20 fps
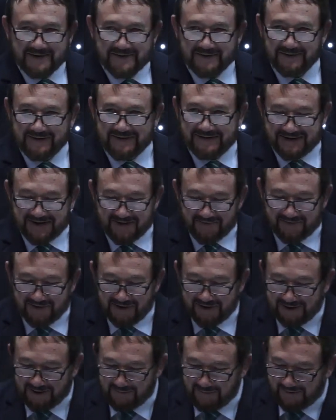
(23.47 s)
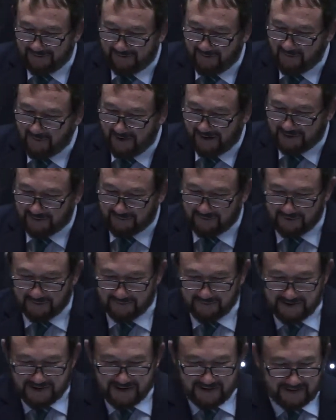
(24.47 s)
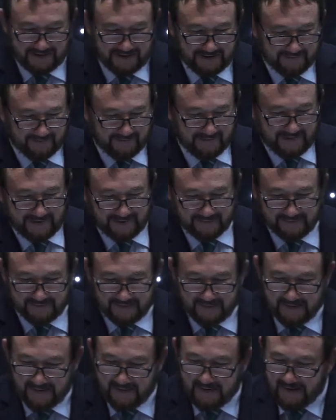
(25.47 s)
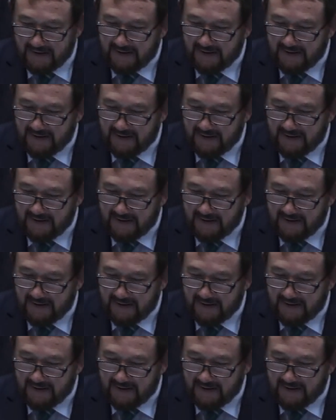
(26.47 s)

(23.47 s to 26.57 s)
So this gives you a little bit of a background behind that.